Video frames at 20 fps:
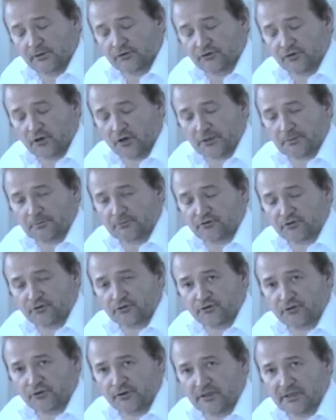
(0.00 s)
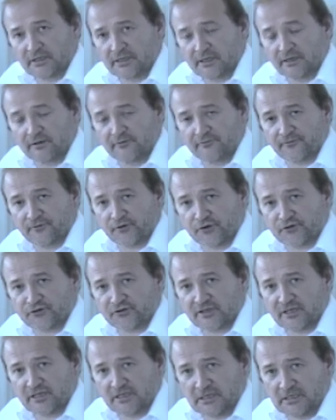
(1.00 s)
types to the
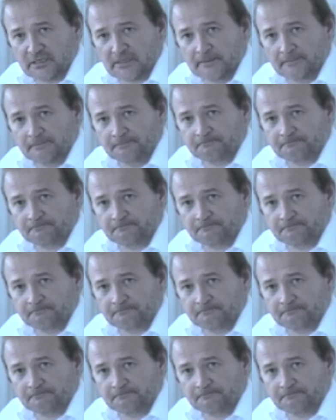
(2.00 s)
first key.